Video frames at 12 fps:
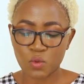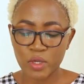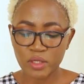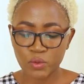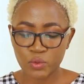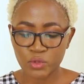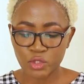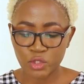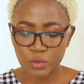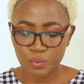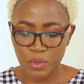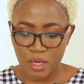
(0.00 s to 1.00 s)
What would
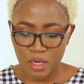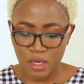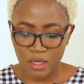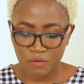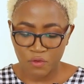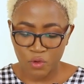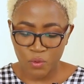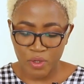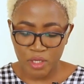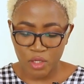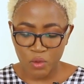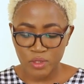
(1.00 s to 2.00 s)
you be if you
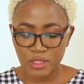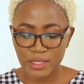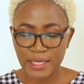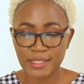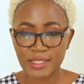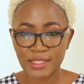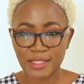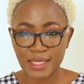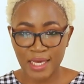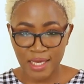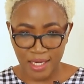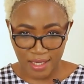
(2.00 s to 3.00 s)
were not a
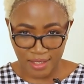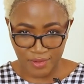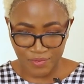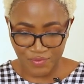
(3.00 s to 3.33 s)
designer?